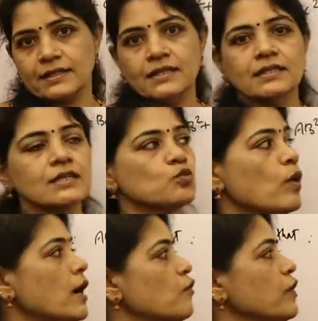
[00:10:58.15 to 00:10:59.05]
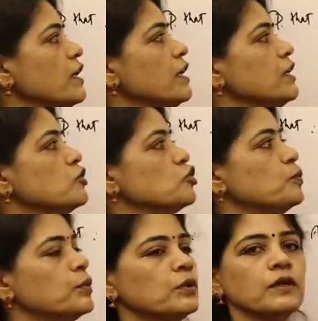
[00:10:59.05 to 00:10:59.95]
This is what we need to
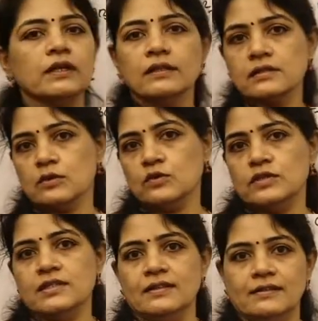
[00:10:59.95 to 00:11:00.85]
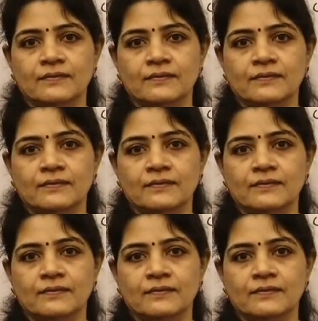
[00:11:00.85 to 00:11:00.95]
prove in this question.